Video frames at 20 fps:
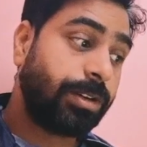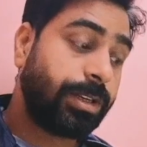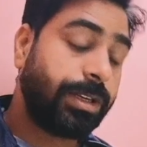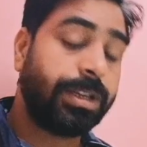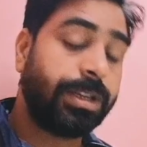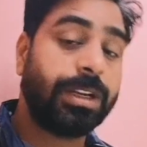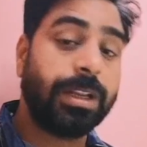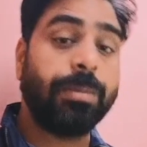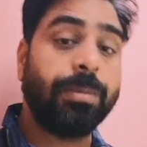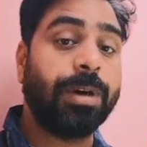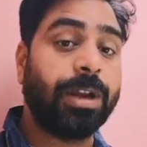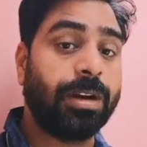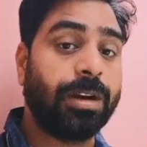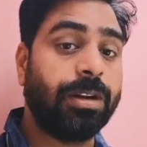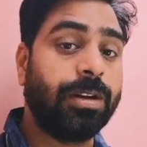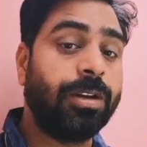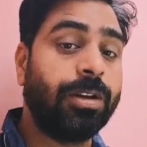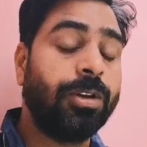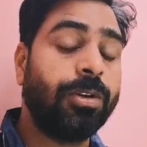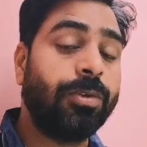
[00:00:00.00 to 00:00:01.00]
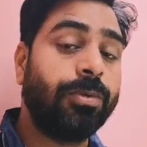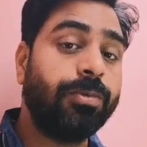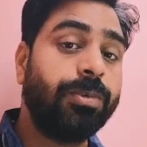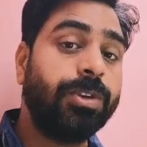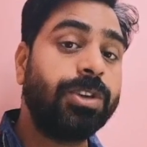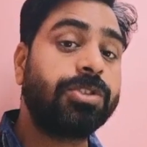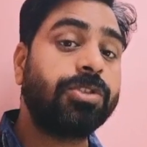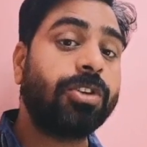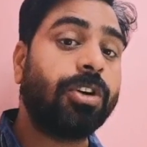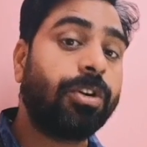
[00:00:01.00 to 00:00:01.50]
table.
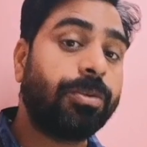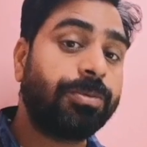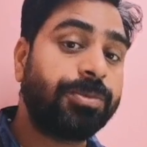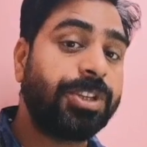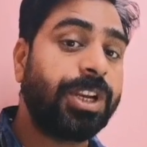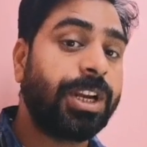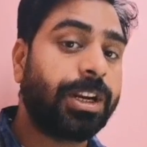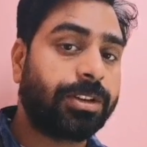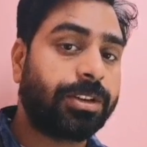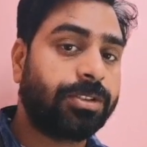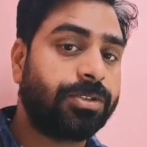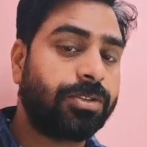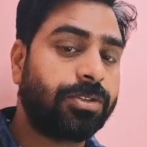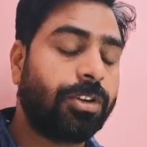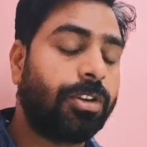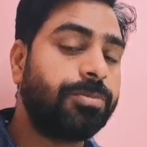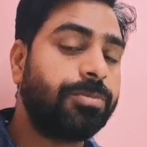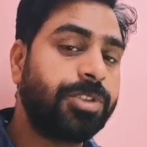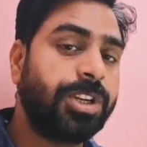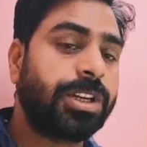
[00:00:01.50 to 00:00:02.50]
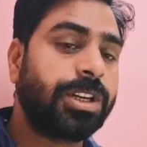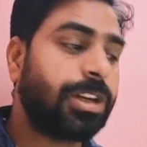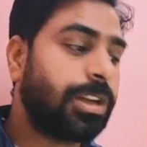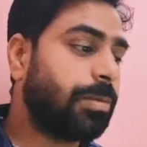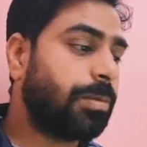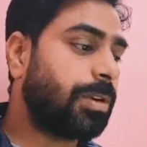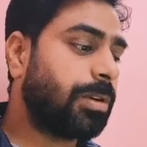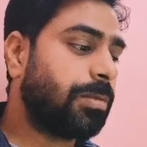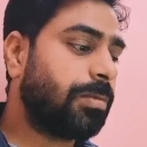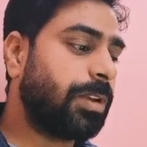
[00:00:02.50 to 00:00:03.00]
Which object
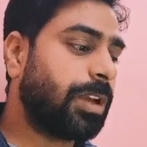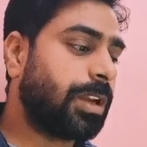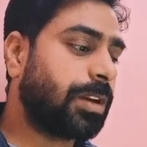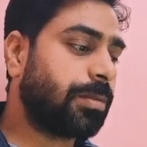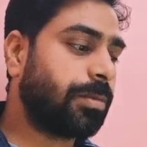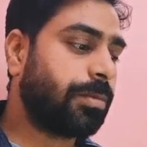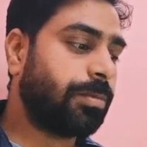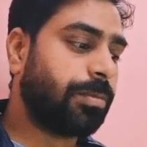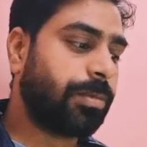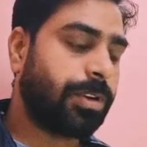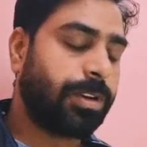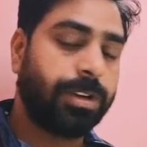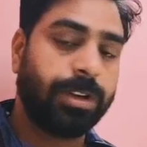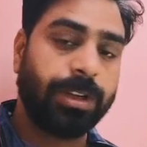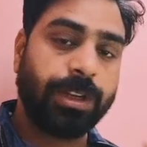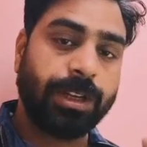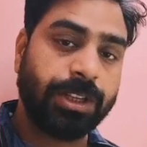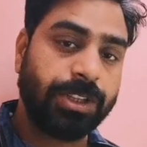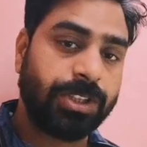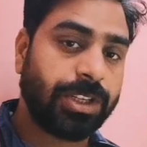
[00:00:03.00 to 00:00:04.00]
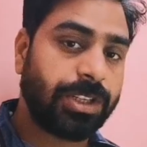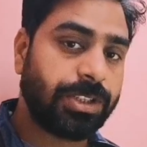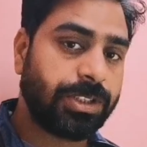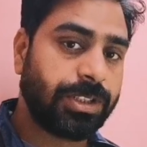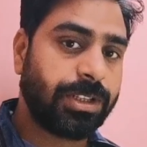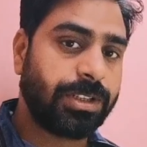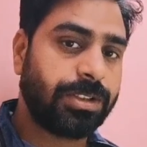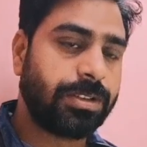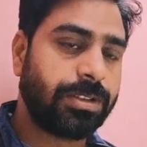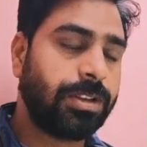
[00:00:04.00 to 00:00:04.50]
level we are any
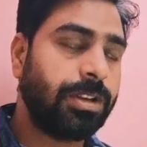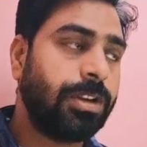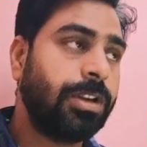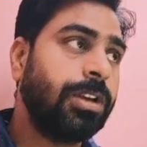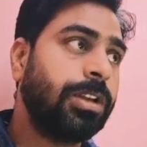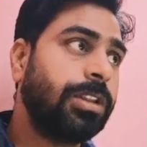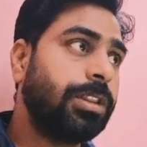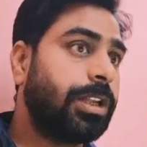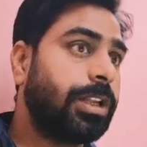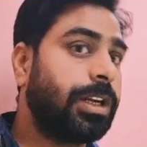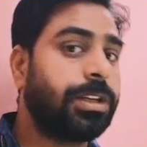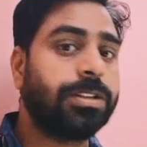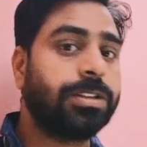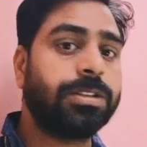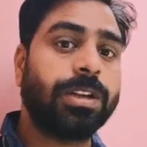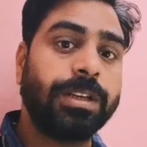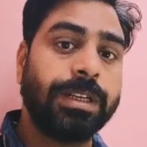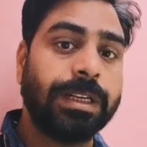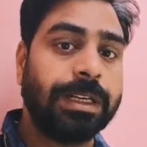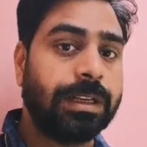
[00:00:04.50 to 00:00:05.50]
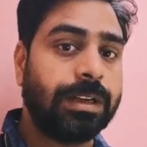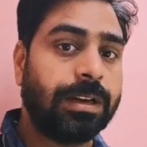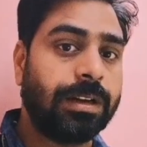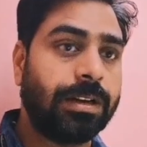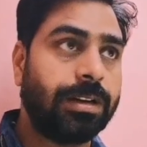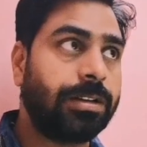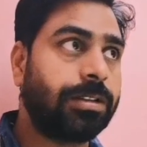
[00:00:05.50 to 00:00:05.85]
changes, that is the DDL.